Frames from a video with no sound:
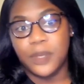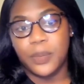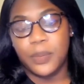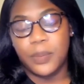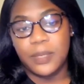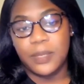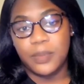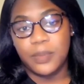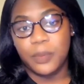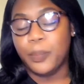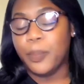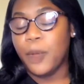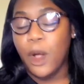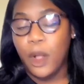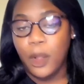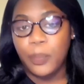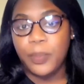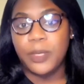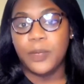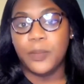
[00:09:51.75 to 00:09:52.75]
So it will
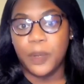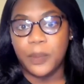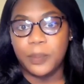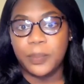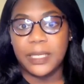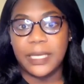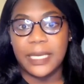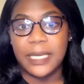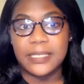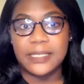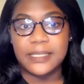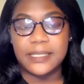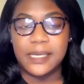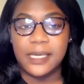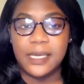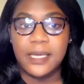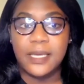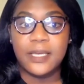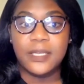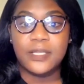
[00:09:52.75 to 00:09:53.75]
all be in one
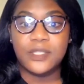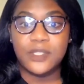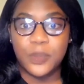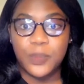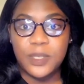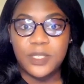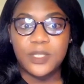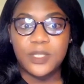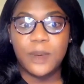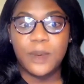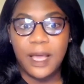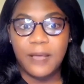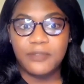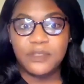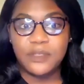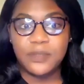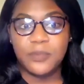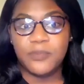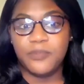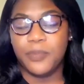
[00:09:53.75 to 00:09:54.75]
place. So we do
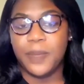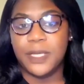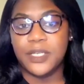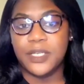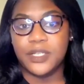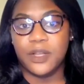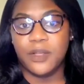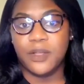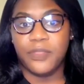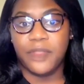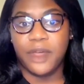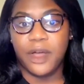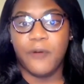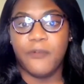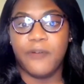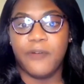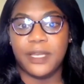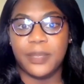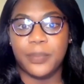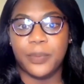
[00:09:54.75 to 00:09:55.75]
have some information on
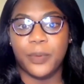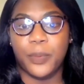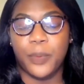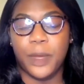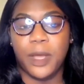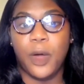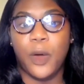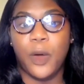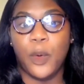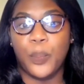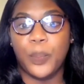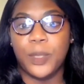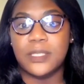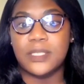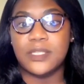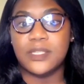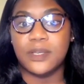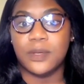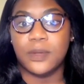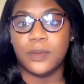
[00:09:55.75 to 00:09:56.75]
there already, but we're
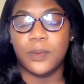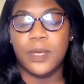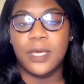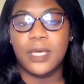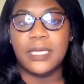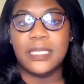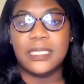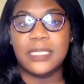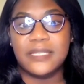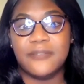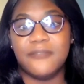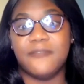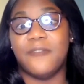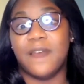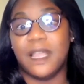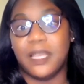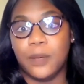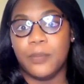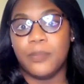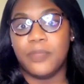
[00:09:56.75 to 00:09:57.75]
hoping to
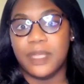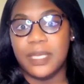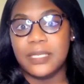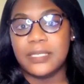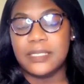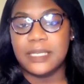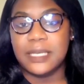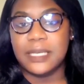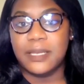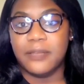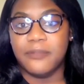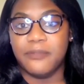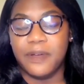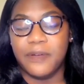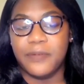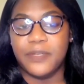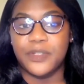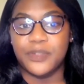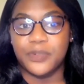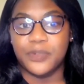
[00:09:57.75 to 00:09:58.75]
develop this in a
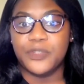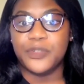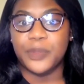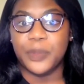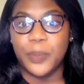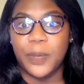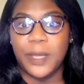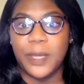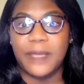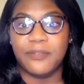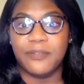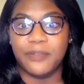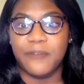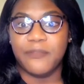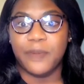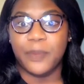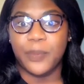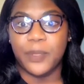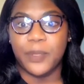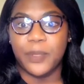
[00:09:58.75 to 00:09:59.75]
very structural way
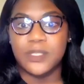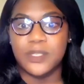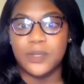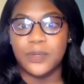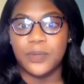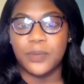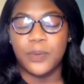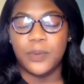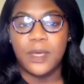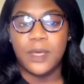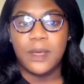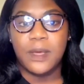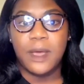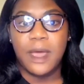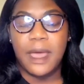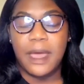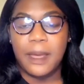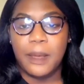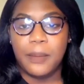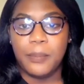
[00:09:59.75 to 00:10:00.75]
for everyone to
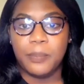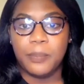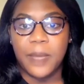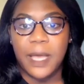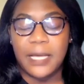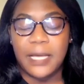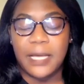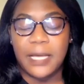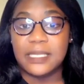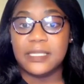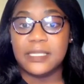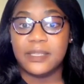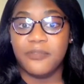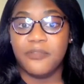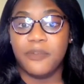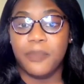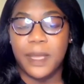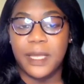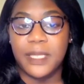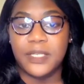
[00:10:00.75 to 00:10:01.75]
access
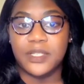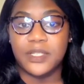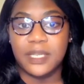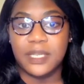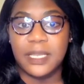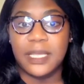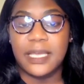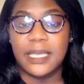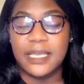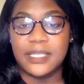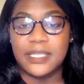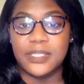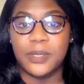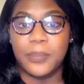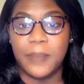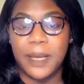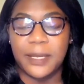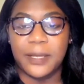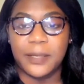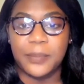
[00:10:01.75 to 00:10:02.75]
the information in an
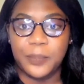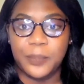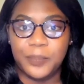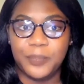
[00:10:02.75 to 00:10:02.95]
easier manner.